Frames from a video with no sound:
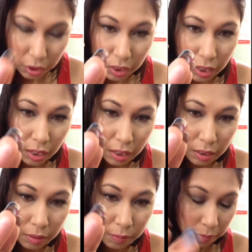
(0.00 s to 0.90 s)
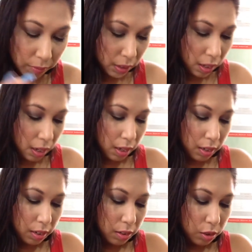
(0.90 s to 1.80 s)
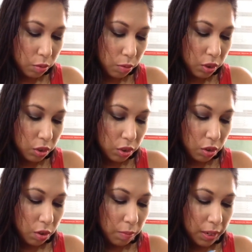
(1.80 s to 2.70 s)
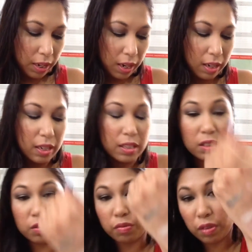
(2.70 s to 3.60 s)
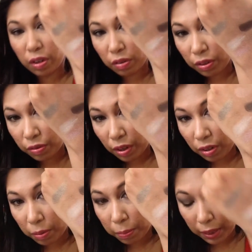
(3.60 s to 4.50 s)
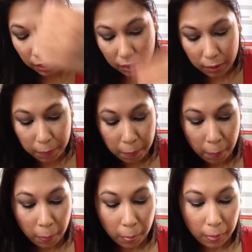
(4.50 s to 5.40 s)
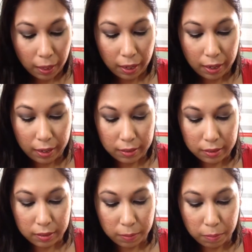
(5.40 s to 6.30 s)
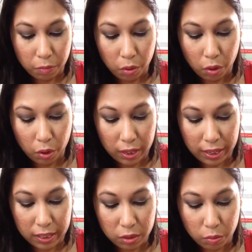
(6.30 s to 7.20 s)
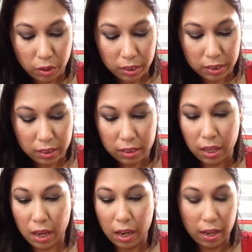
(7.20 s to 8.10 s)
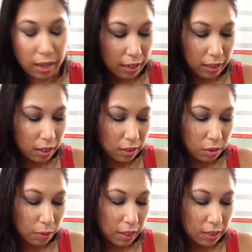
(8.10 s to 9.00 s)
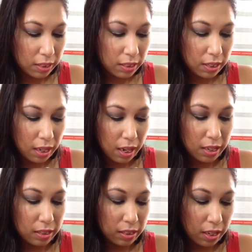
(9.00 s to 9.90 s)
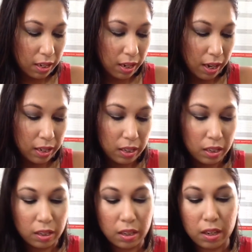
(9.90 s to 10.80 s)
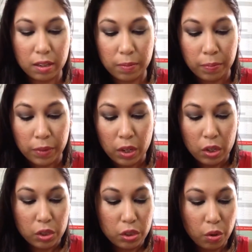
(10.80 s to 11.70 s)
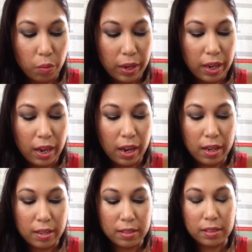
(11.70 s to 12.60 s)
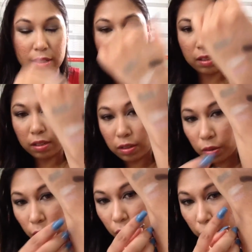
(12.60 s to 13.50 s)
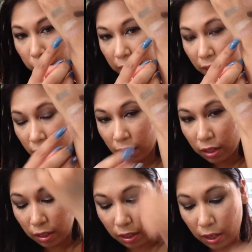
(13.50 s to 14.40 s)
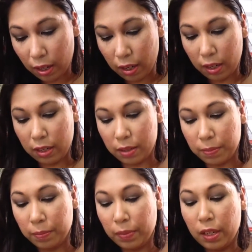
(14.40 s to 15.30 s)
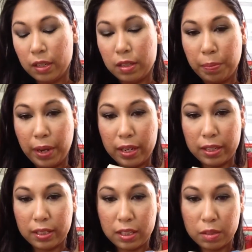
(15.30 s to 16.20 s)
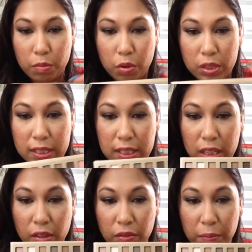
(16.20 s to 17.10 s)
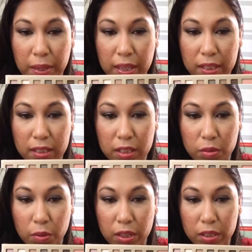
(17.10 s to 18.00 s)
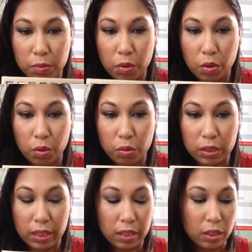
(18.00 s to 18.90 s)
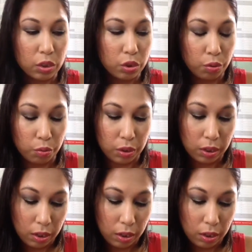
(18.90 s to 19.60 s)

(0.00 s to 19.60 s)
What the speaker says: again, and I'll swatch on my hand. It is very, very pale, and more or less what I can't wear this as an eye color. So whereas the pink here in the palette is more silver based, this one is more golden tone.